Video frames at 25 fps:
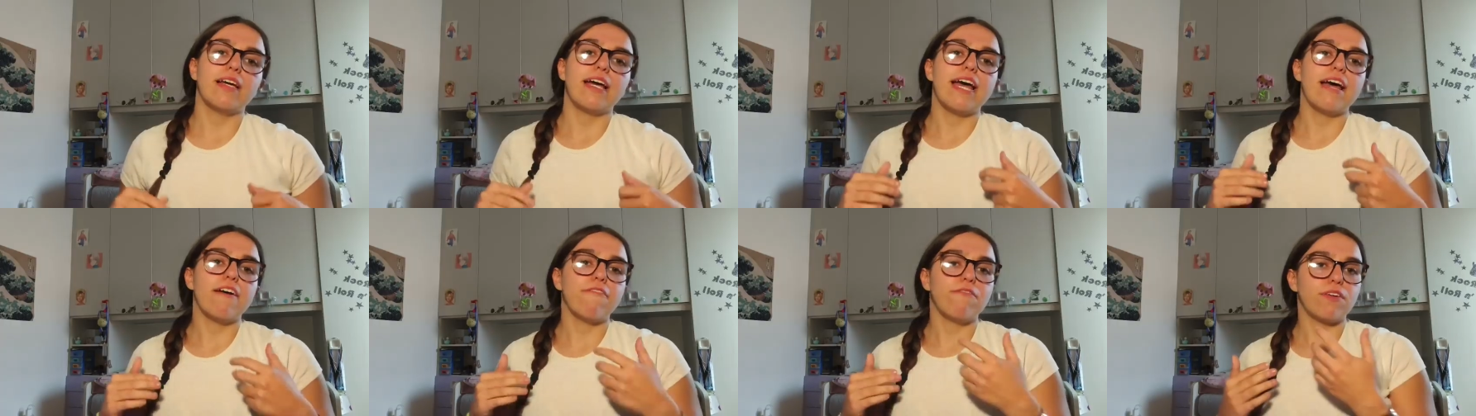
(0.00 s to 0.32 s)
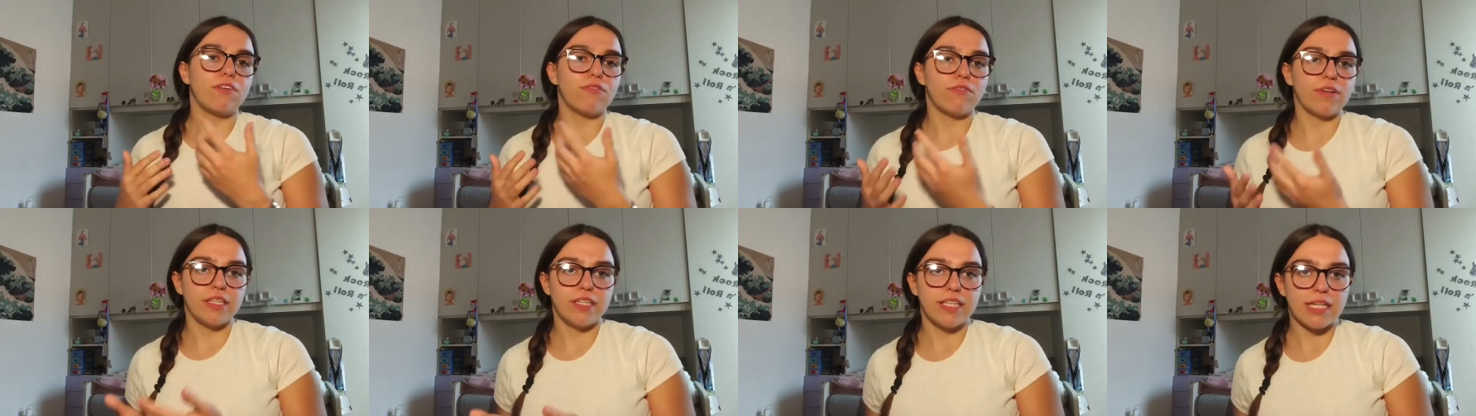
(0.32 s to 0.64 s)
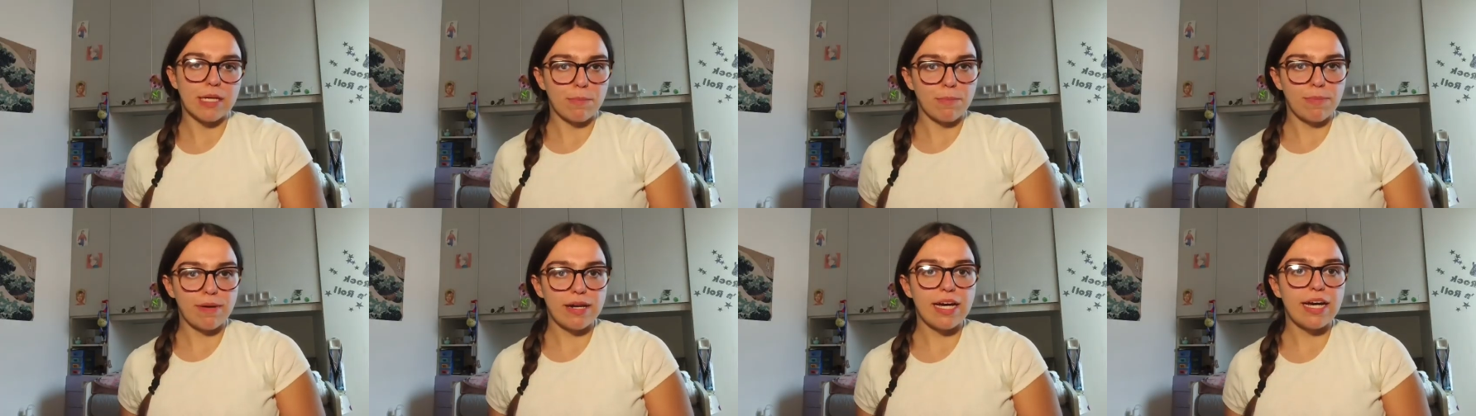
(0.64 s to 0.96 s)
have already
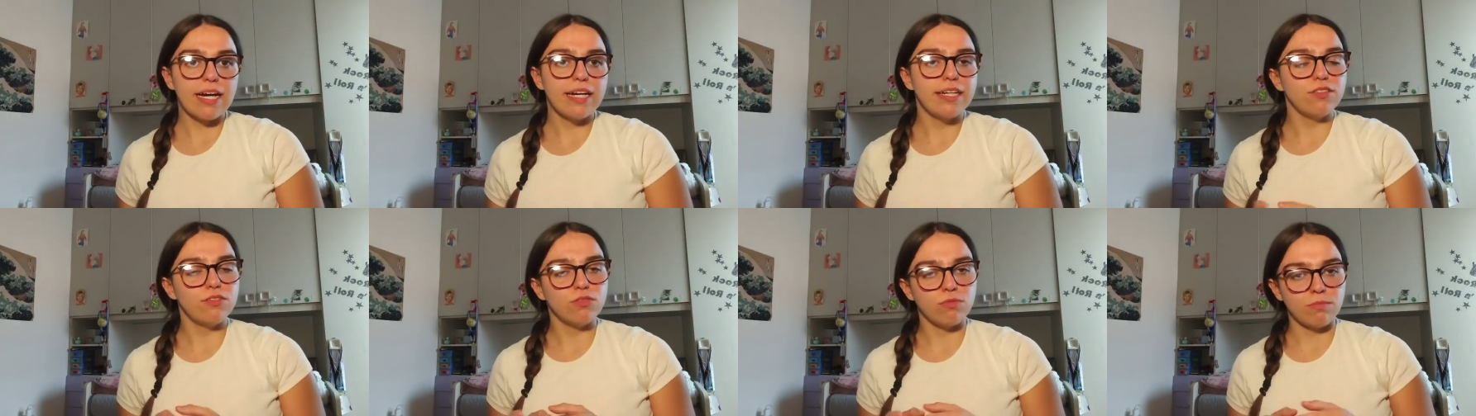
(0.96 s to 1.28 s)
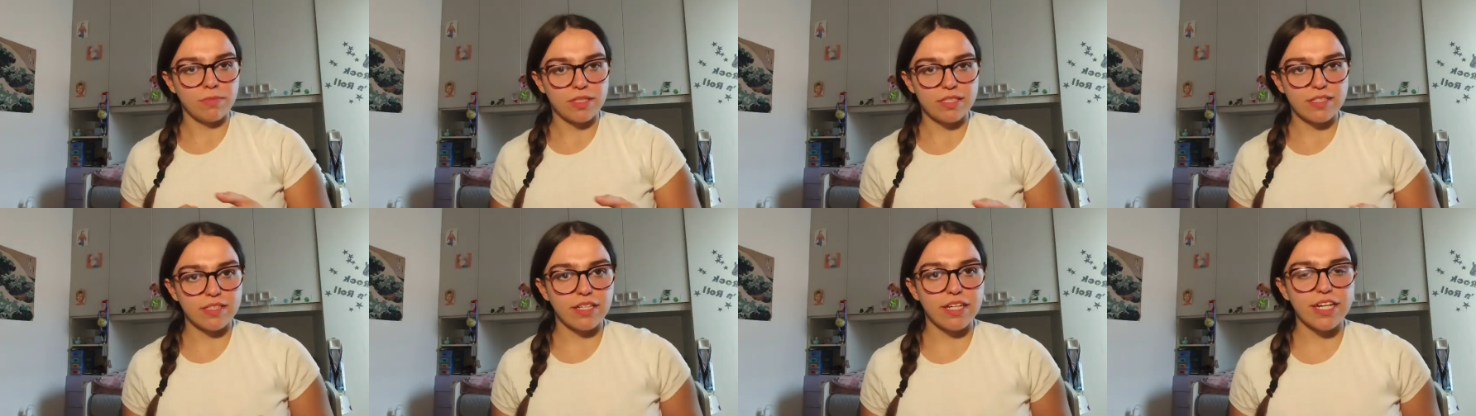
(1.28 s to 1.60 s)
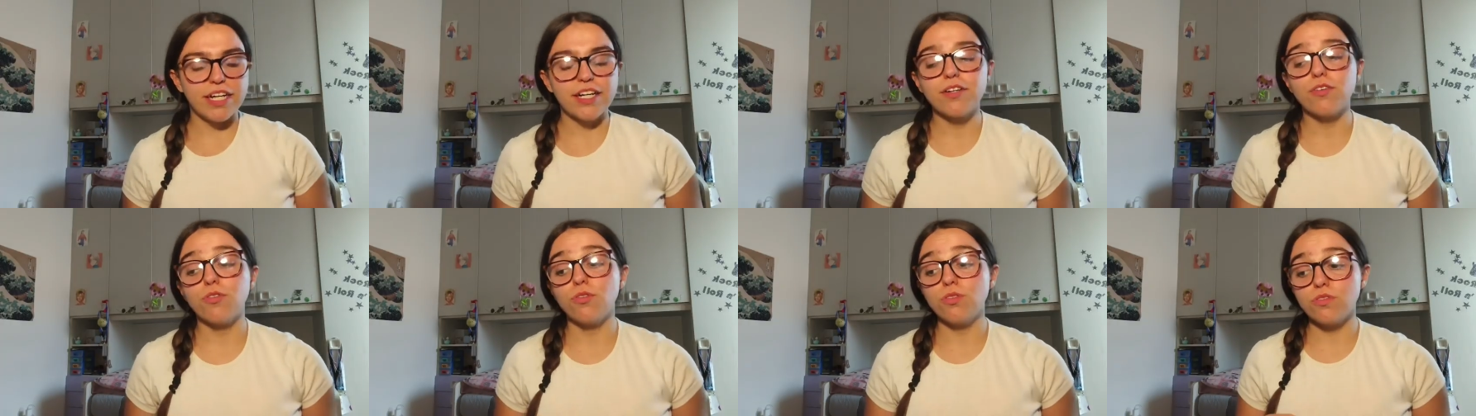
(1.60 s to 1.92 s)
applied. Don't be scared.